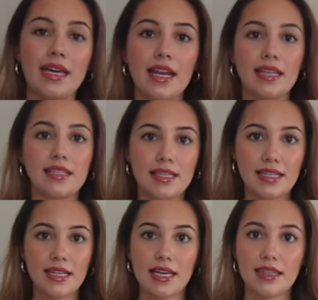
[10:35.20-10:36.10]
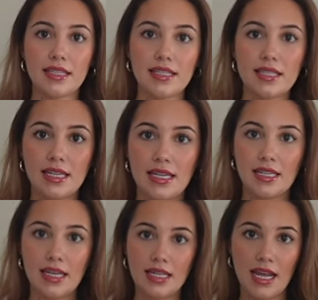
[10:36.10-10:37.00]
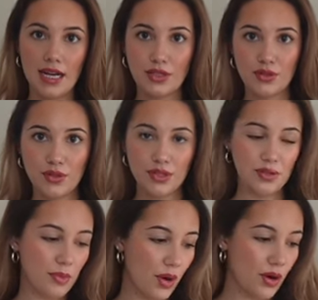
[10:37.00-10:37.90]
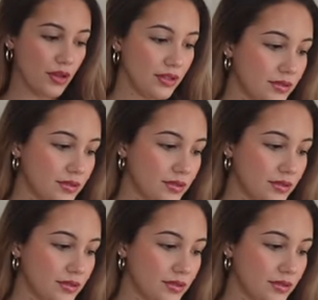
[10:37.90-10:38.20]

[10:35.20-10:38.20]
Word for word: and I did get this in an extra small.